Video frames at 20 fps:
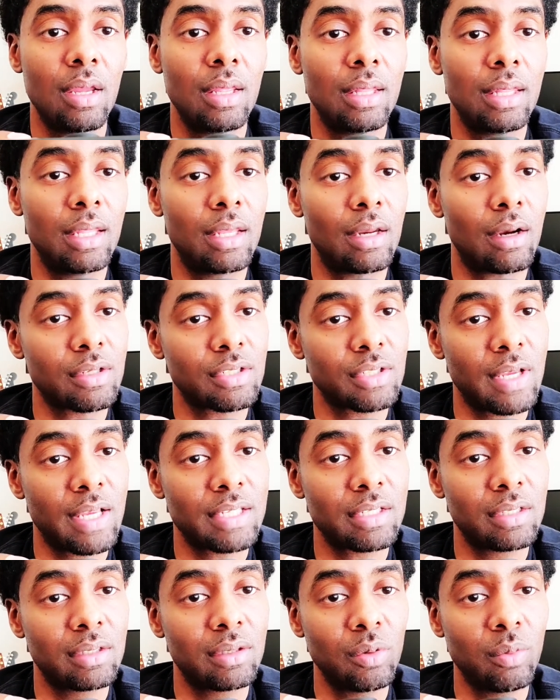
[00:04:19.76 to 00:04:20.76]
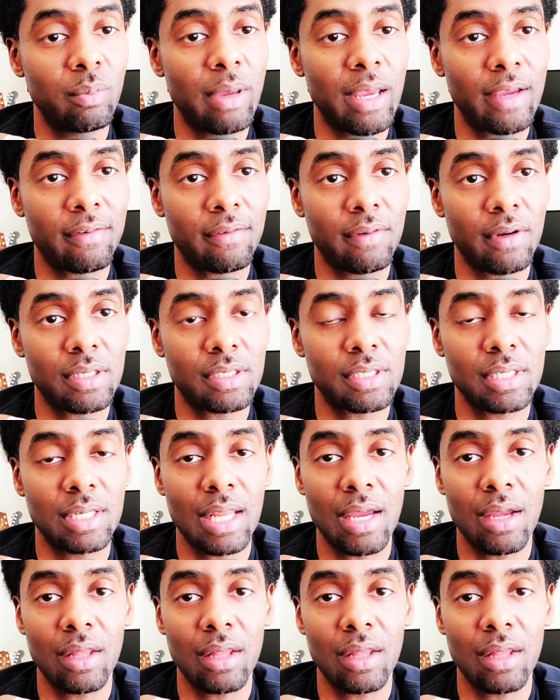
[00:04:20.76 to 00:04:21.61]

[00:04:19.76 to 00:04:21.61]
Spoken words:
It also has a loopback function. Now,